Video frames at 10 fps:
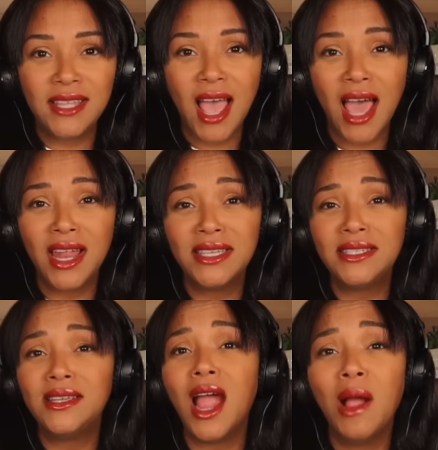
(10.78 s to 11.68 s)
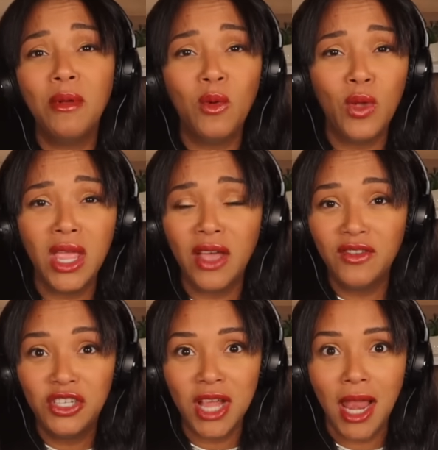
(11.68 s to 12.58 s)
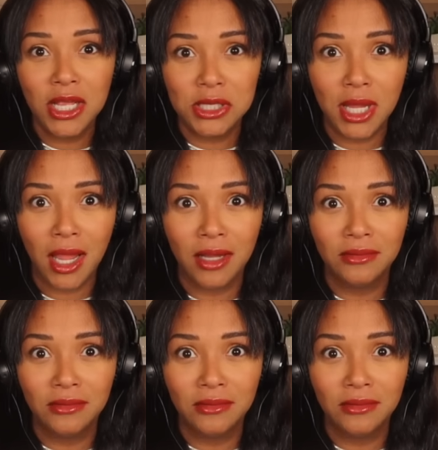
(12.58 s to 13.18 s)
had a terrible week of jealousy.